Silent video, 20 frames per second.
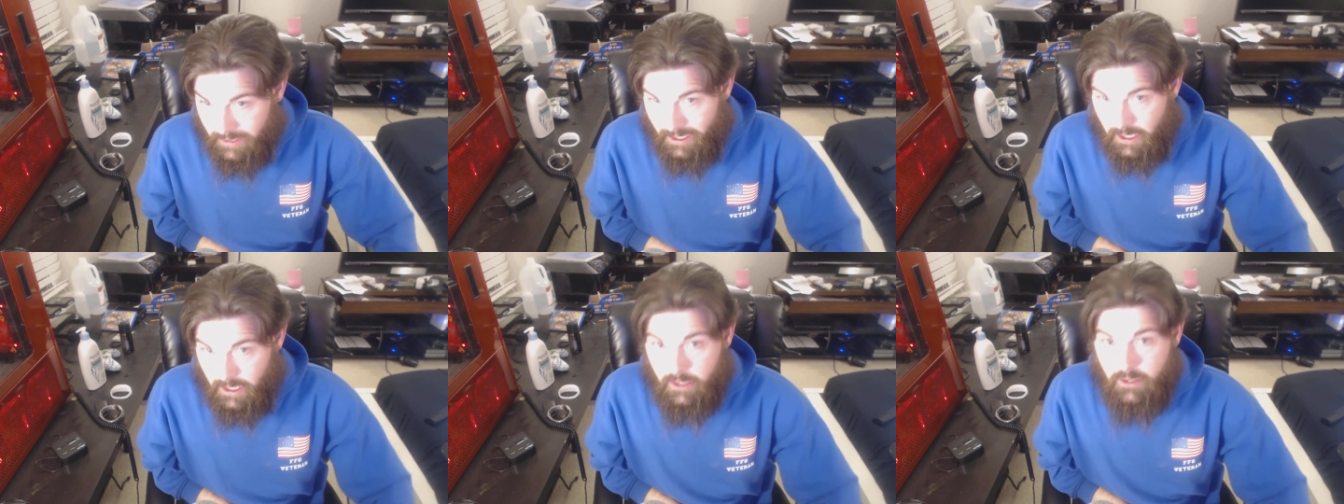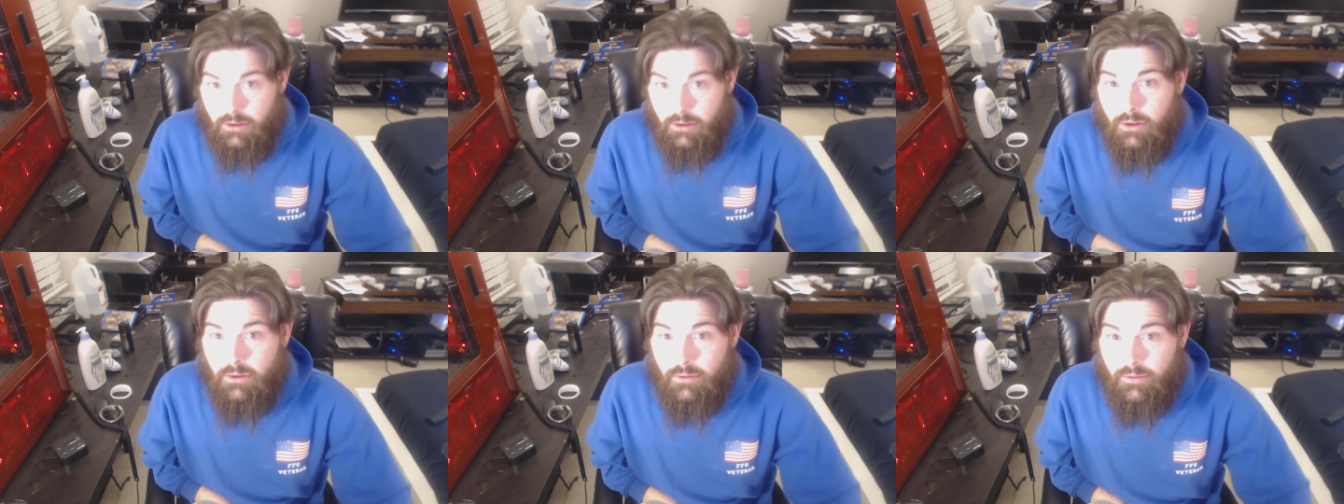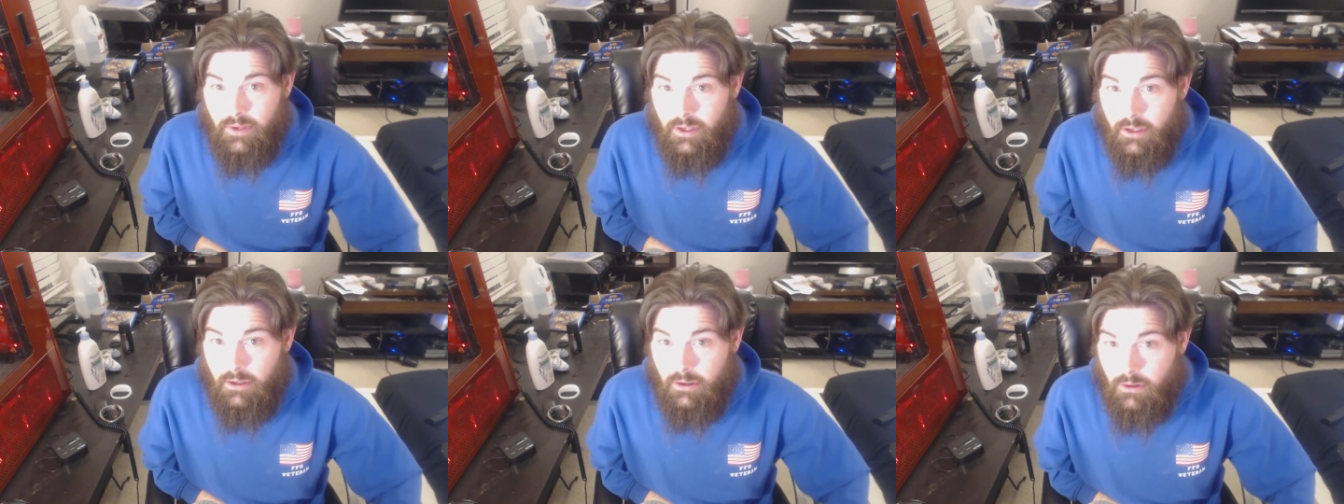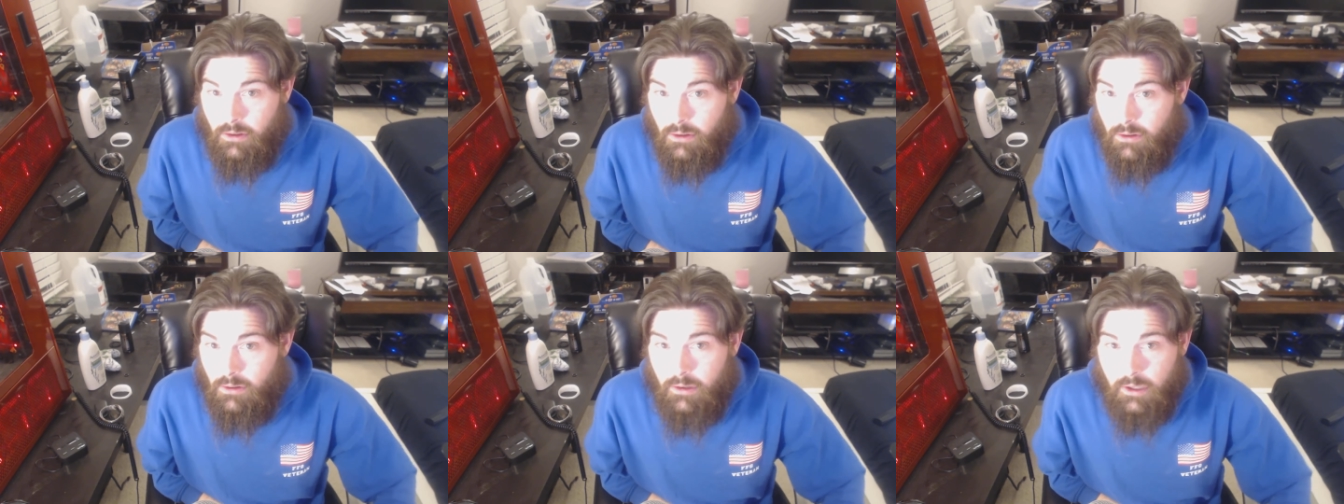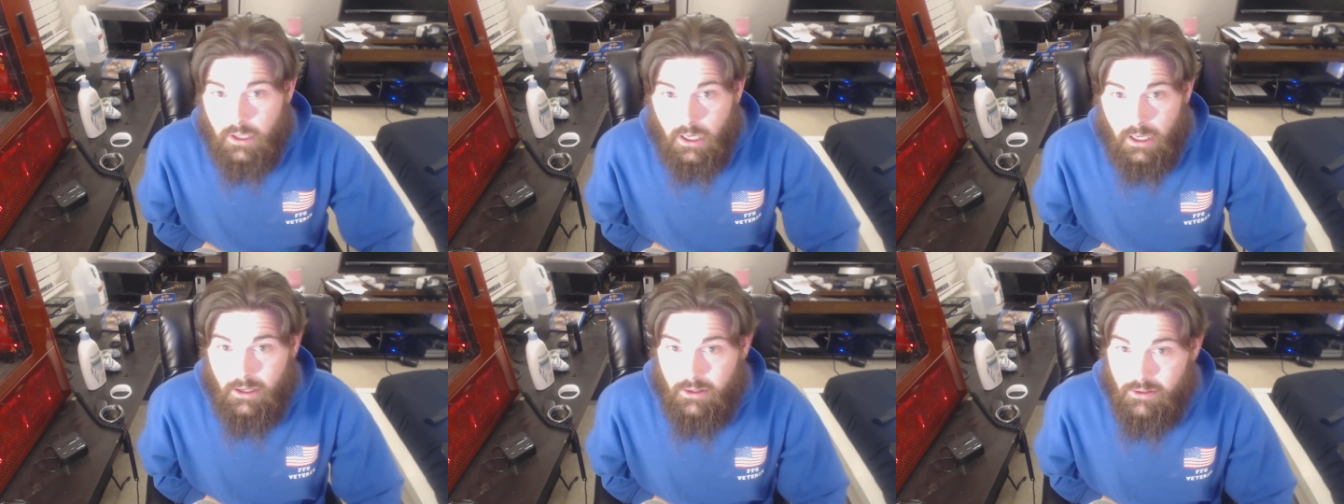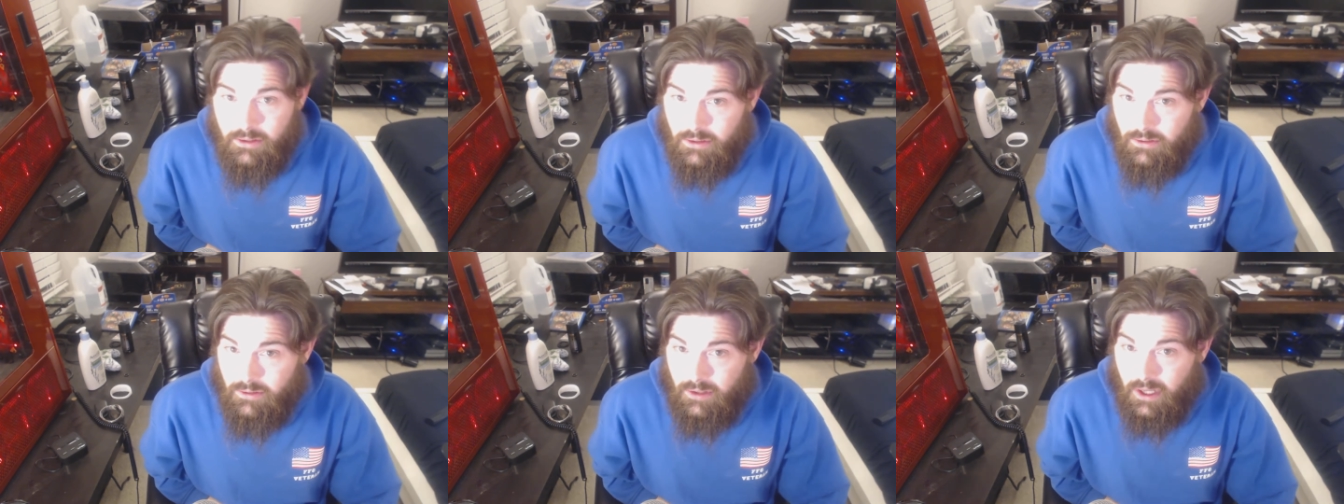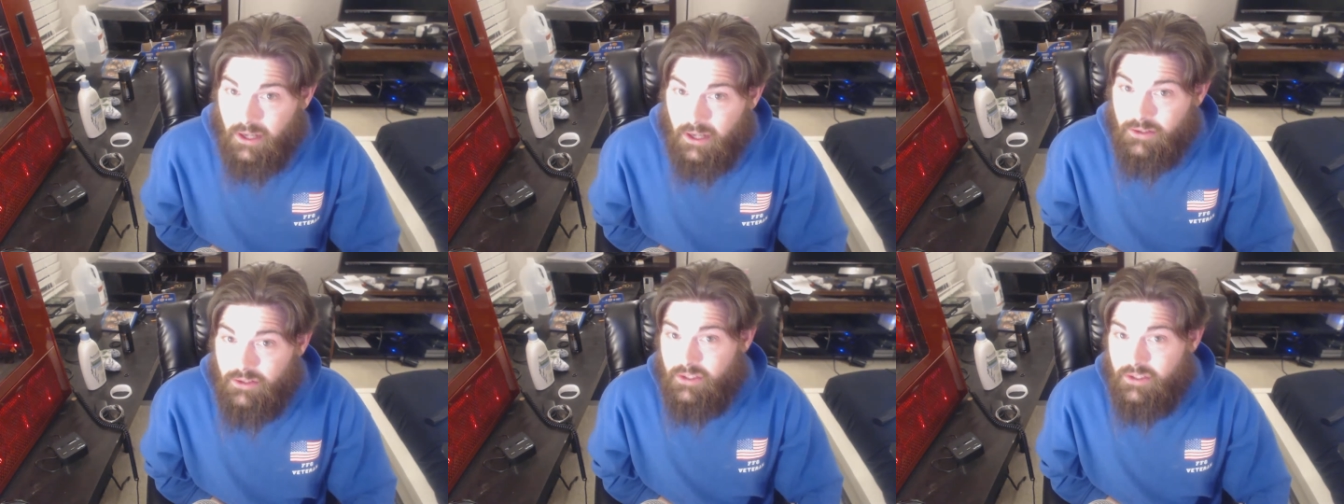I got a new vehicle I got a
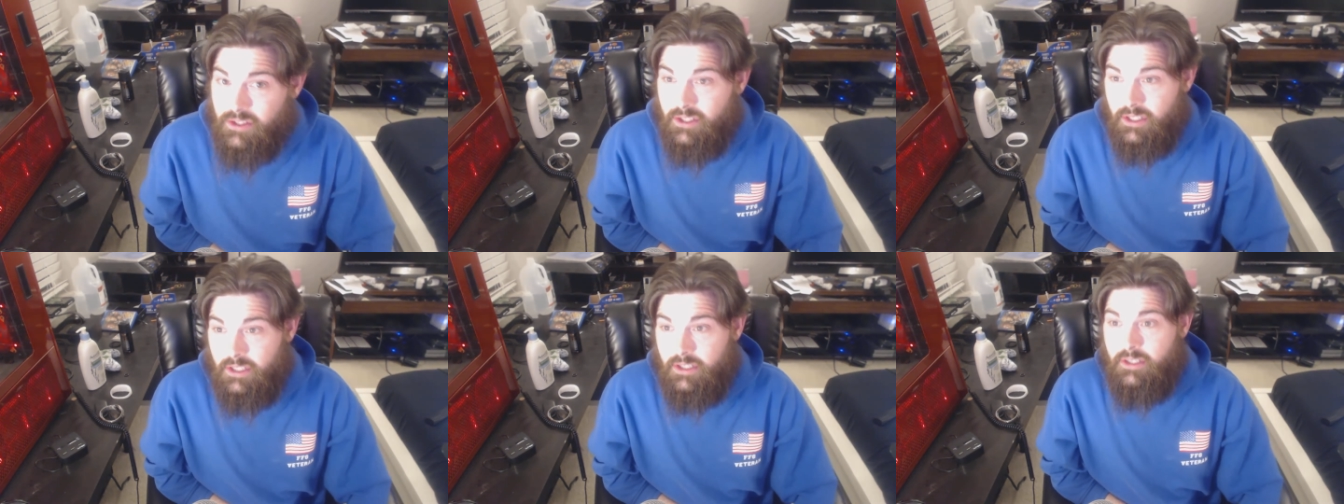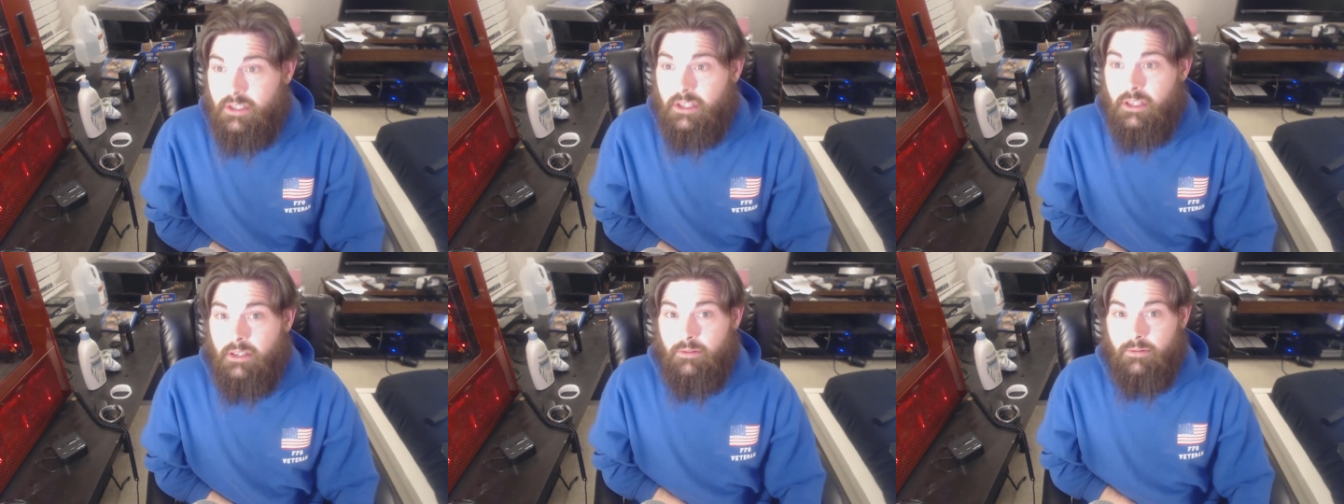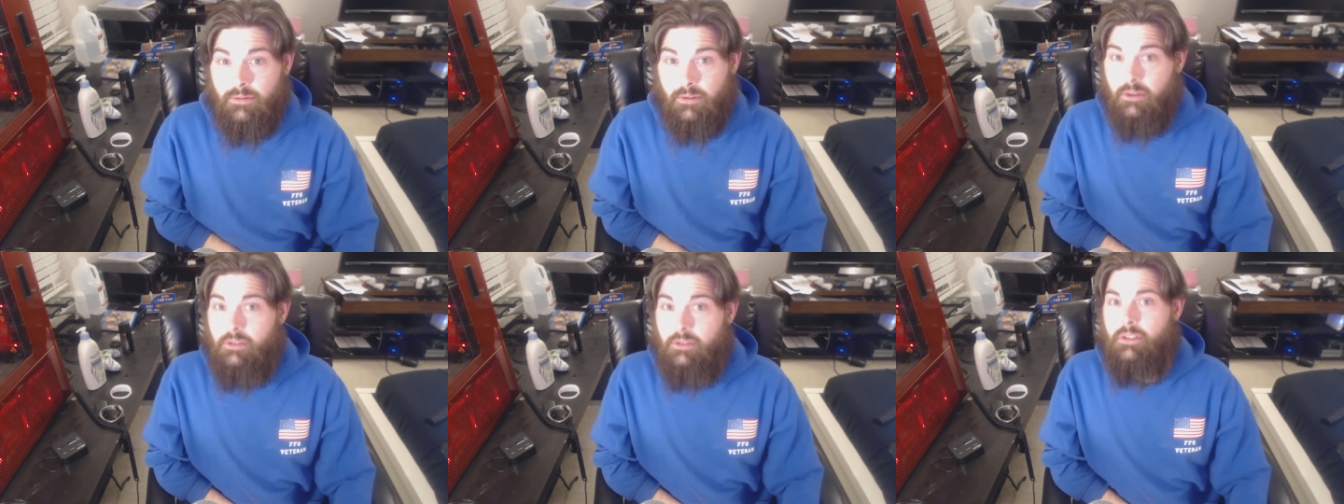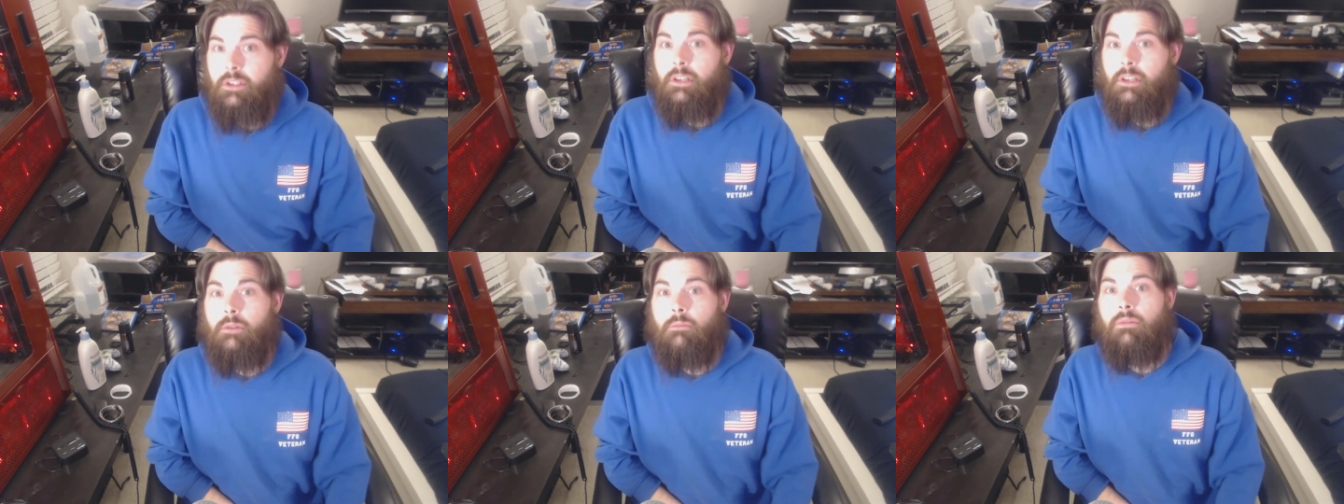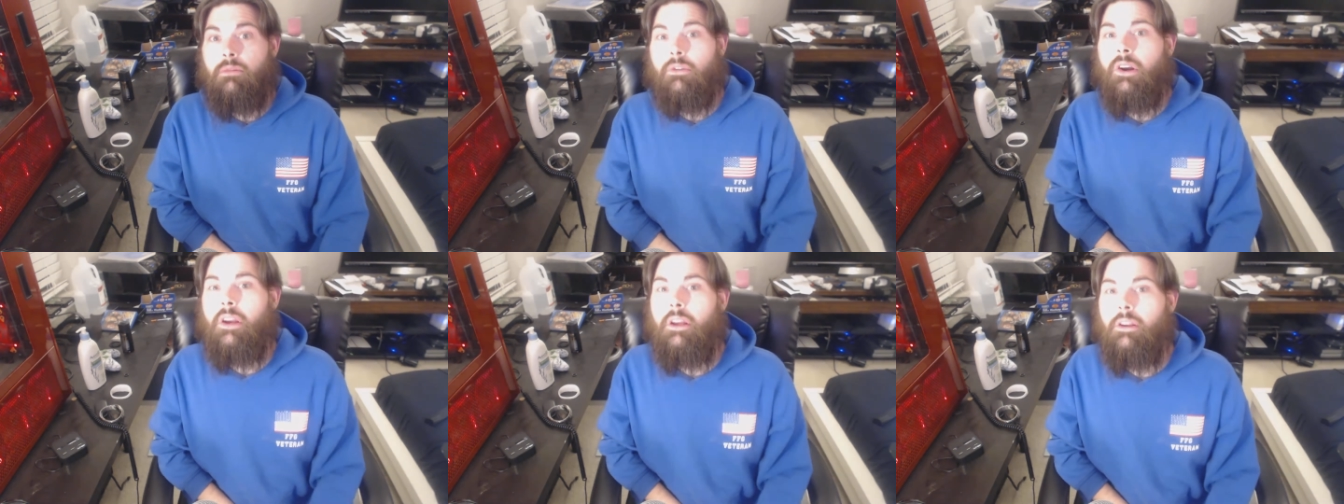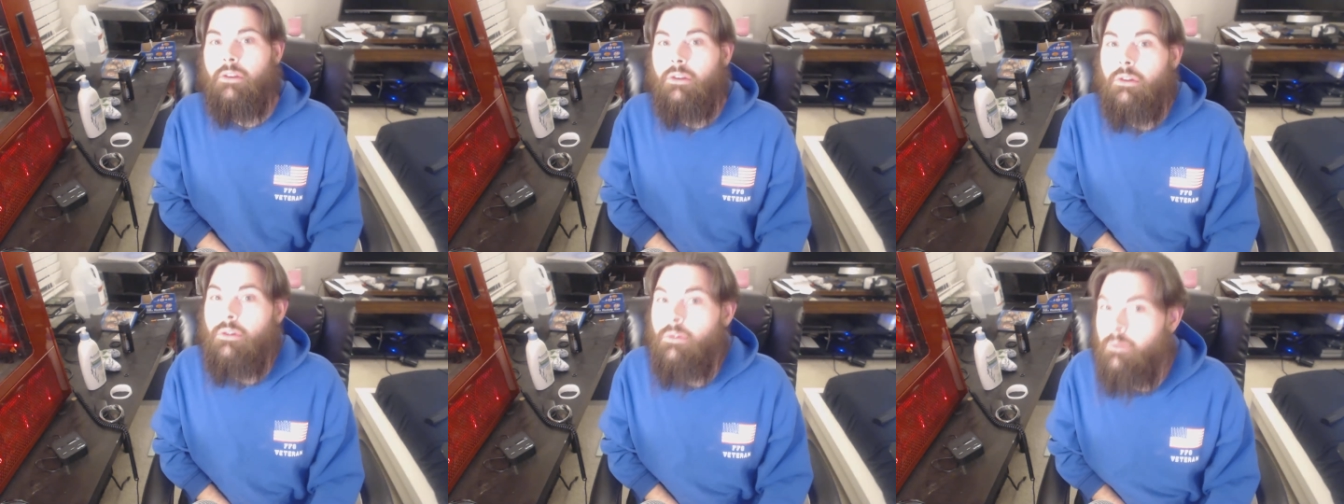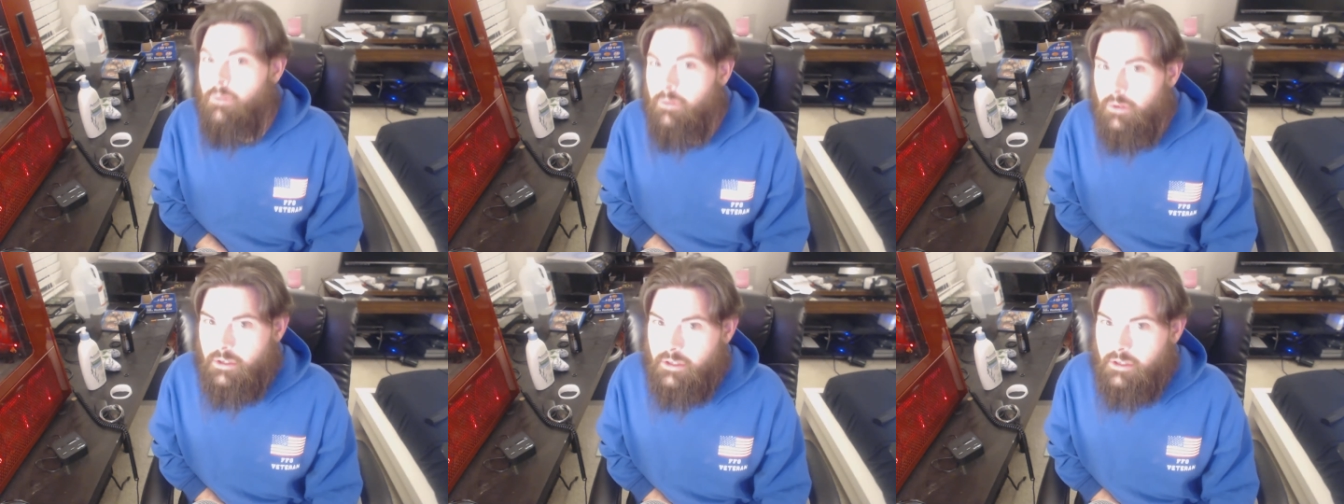2016 Frontier brand
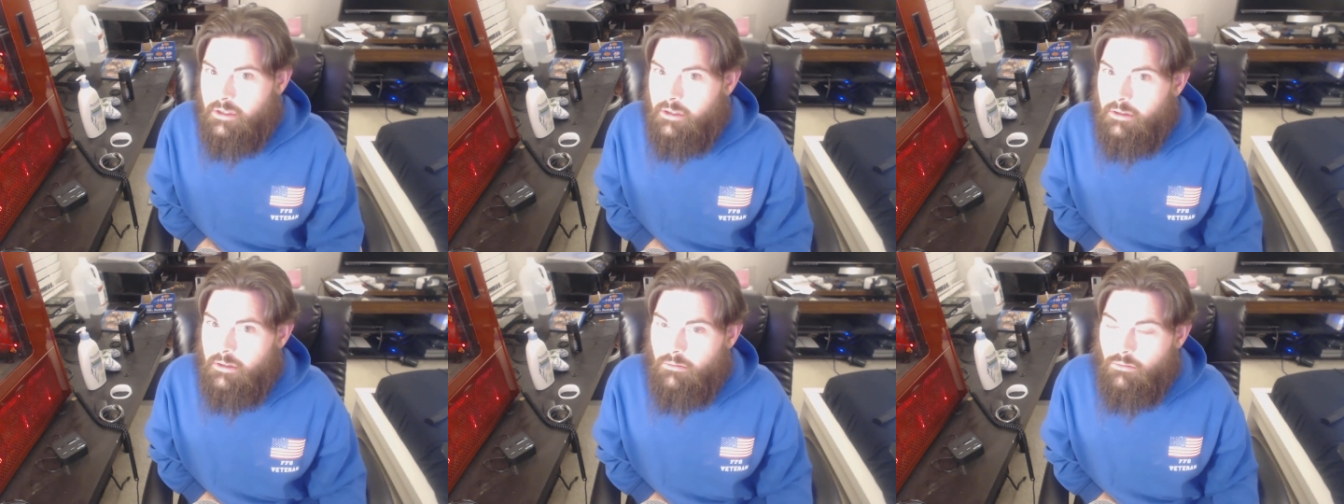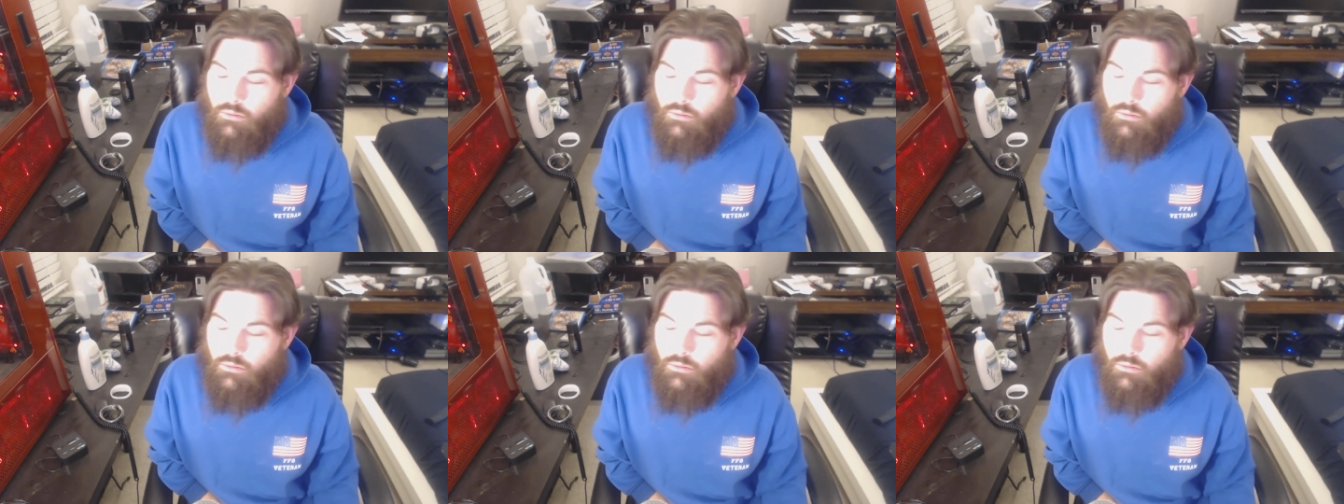new this